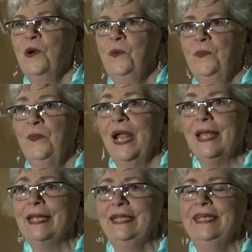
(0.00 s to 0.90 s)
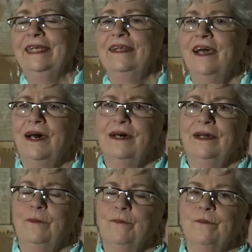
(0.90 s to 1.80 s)
Reagan,
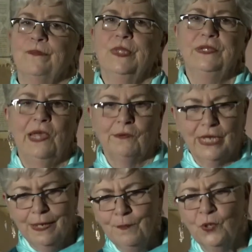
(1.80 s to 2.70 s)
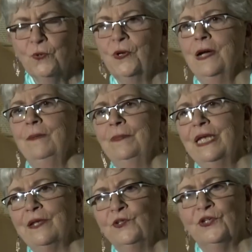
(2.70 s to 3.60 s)
um, the Dow Chemical
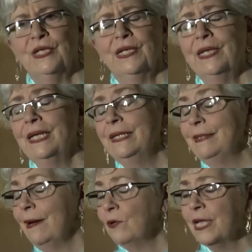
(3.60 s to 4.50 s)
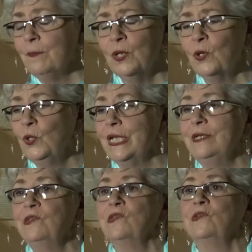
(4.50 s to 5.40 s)
Company, GE. Dow Chemical
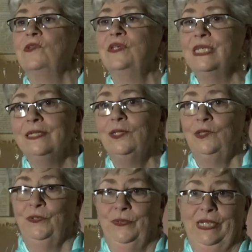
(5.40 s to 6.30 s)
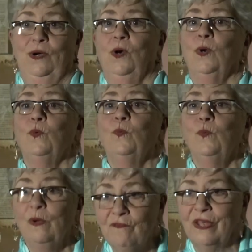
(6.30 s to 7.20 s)
is still doing
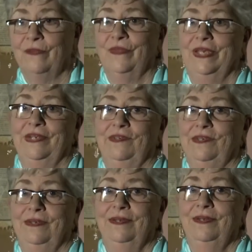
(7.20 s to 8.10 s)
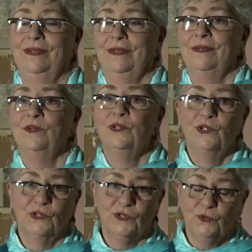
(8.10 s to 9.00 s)
horrific things to
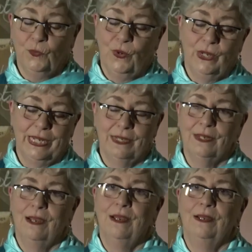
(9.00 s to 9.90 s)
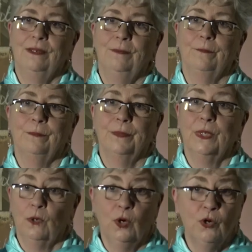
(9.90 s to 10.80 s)
destroy uh,
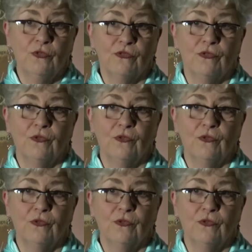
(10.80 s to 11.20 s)
the earth